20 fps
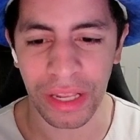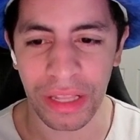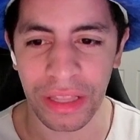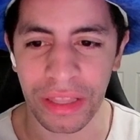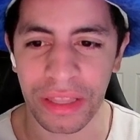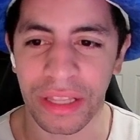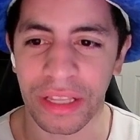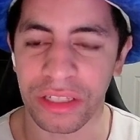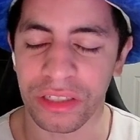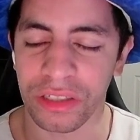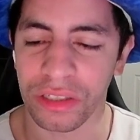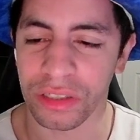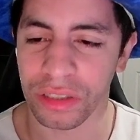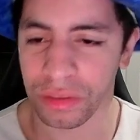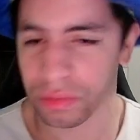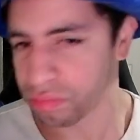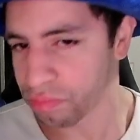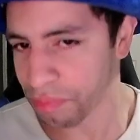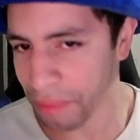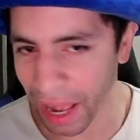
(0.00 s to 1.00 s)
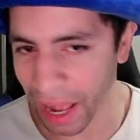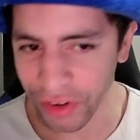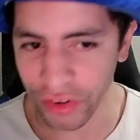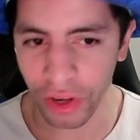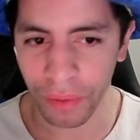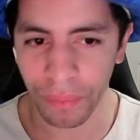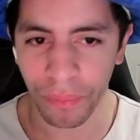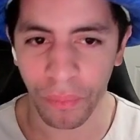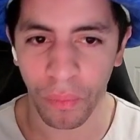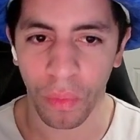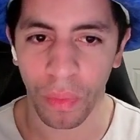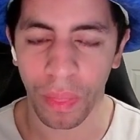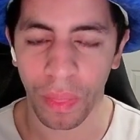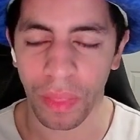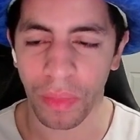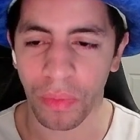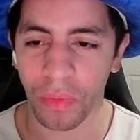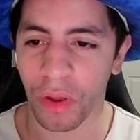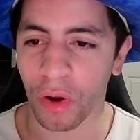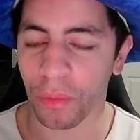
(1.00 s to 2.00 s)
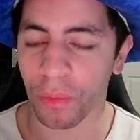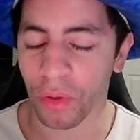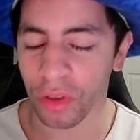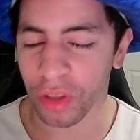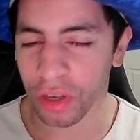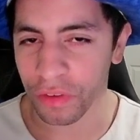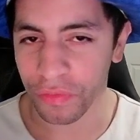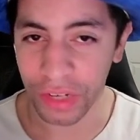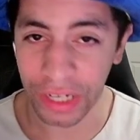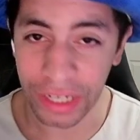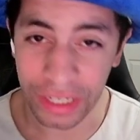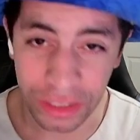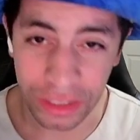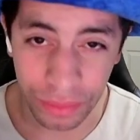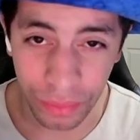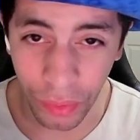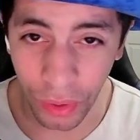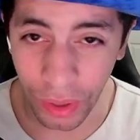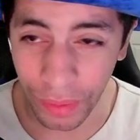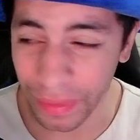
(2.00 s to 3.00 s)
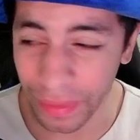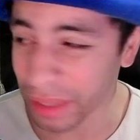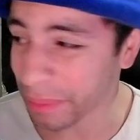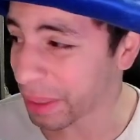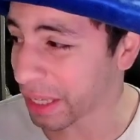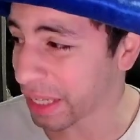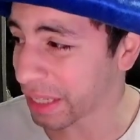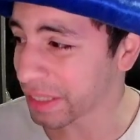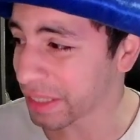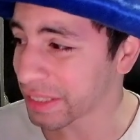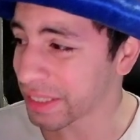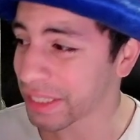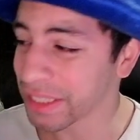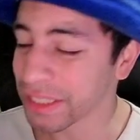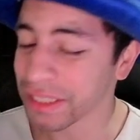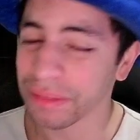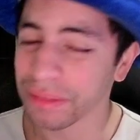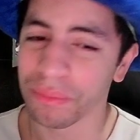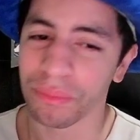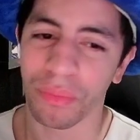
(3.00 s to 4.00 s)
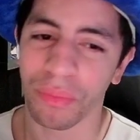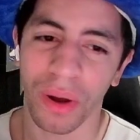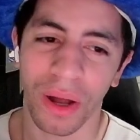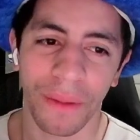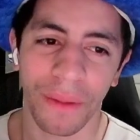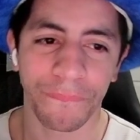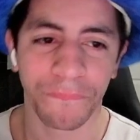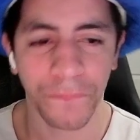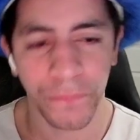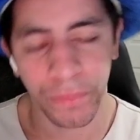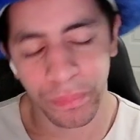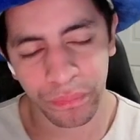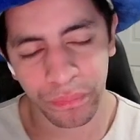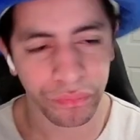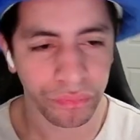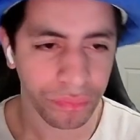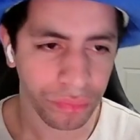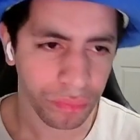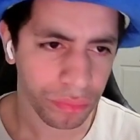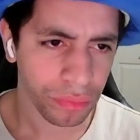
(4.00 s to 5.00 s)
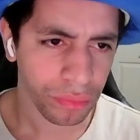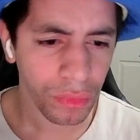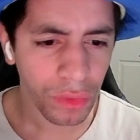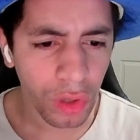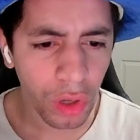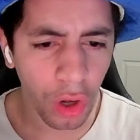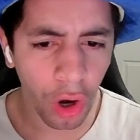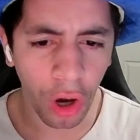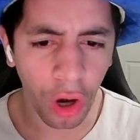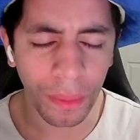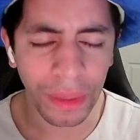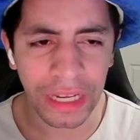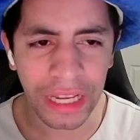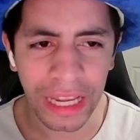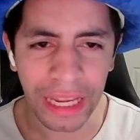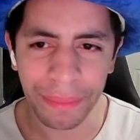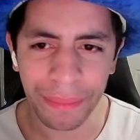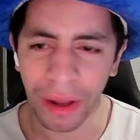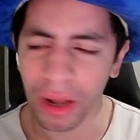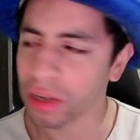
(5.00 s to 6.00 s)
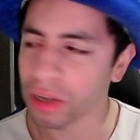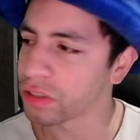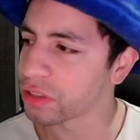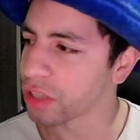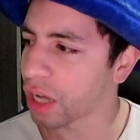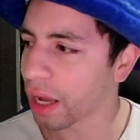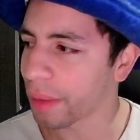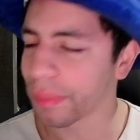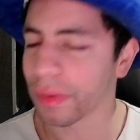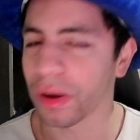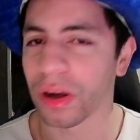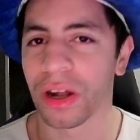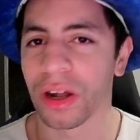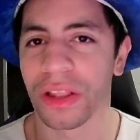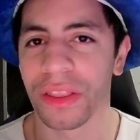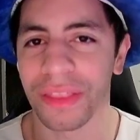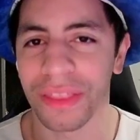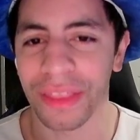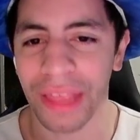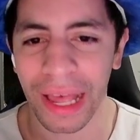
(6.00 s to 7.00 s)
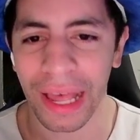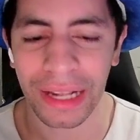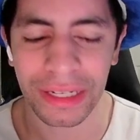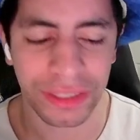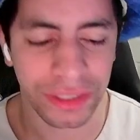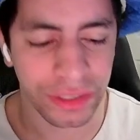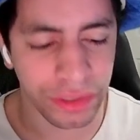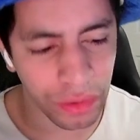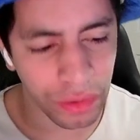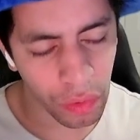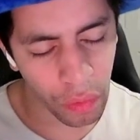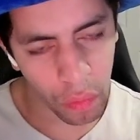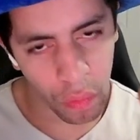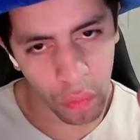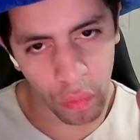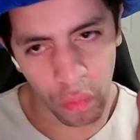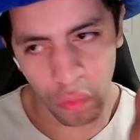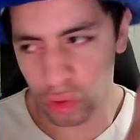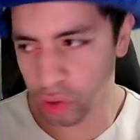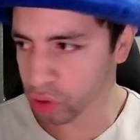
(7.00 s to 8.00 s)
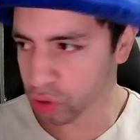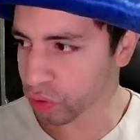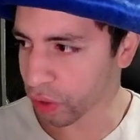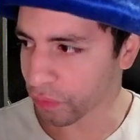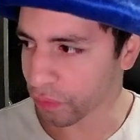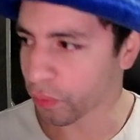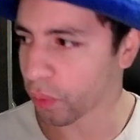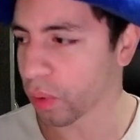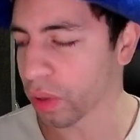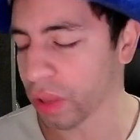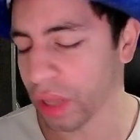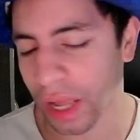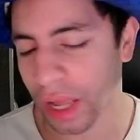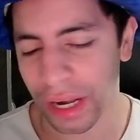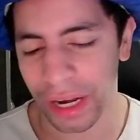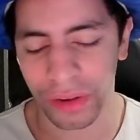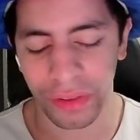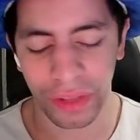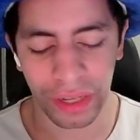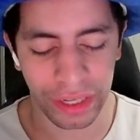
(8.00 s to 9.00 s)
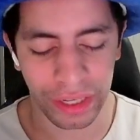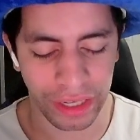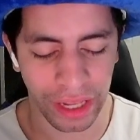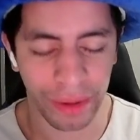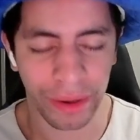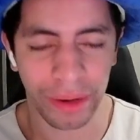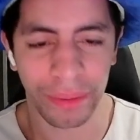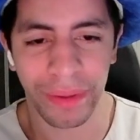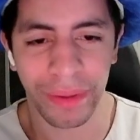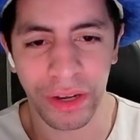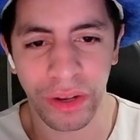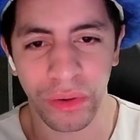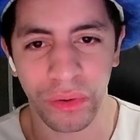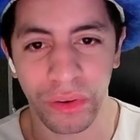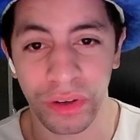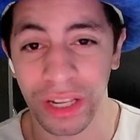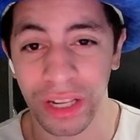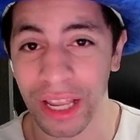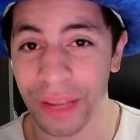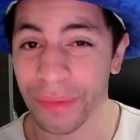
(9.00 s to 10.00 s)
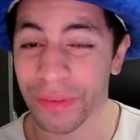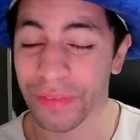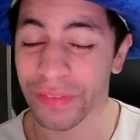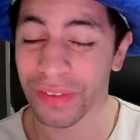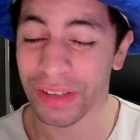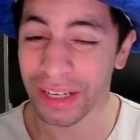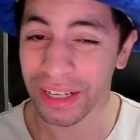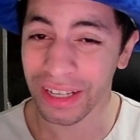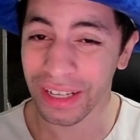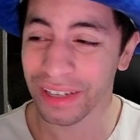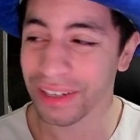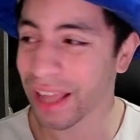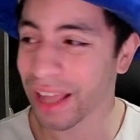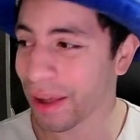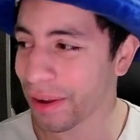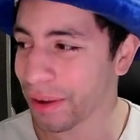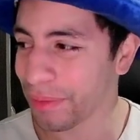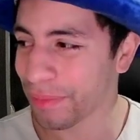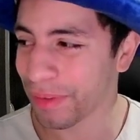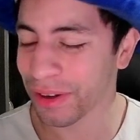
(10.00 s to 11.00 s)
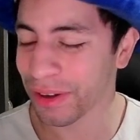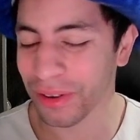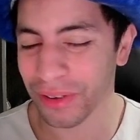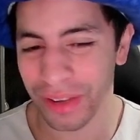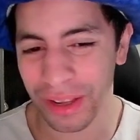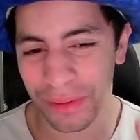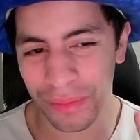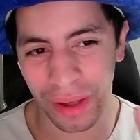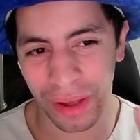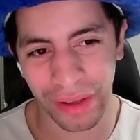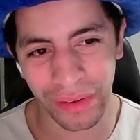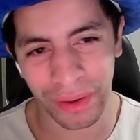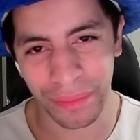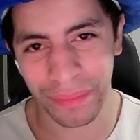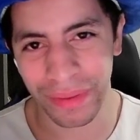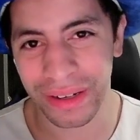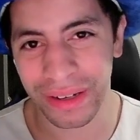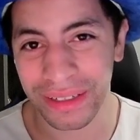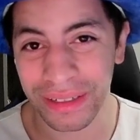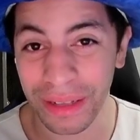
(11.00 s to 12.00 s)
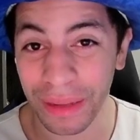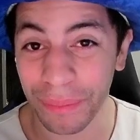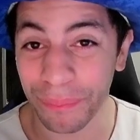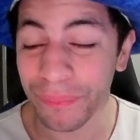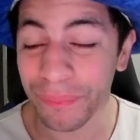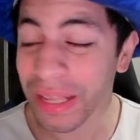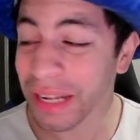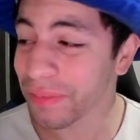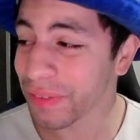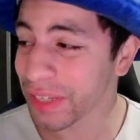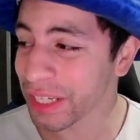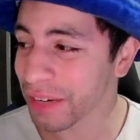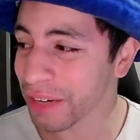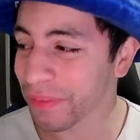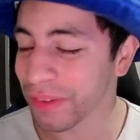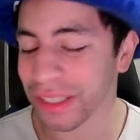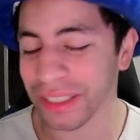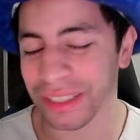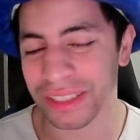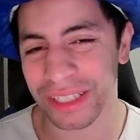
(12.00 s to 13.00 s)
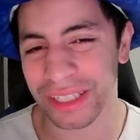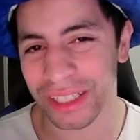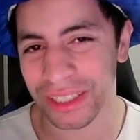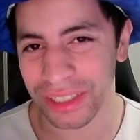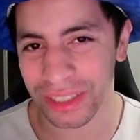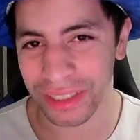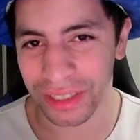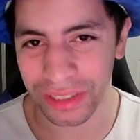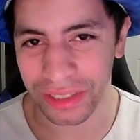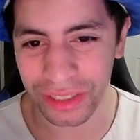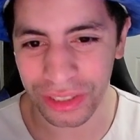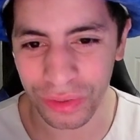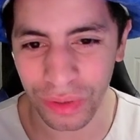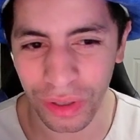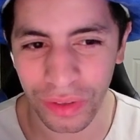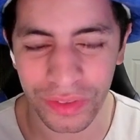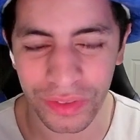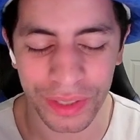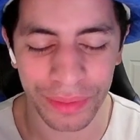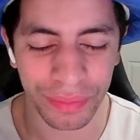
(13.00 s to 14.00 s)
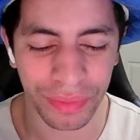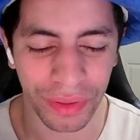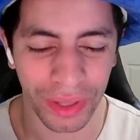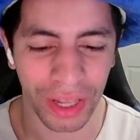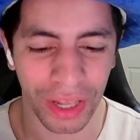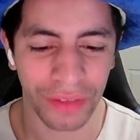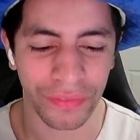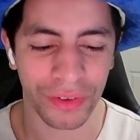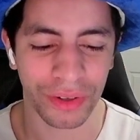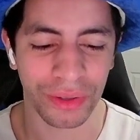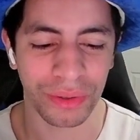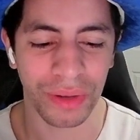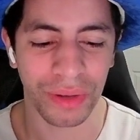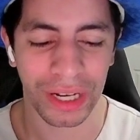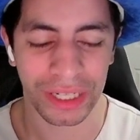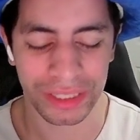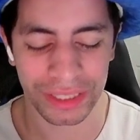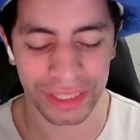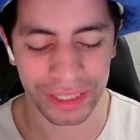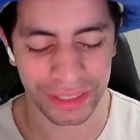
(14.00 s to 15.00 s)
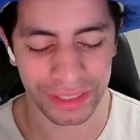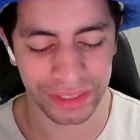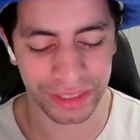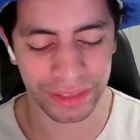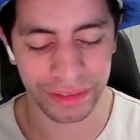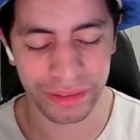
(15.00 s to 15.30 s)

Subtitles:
this matchup. They were both undefeated at some point in the beginning of the season, but Army came out on top on that straightforward line. I know they got dominated by Notre Dame. If they didn't get dominated by Notre Dame, we're having a bit of a different discussion on this 12-team playoff and who actually gets in.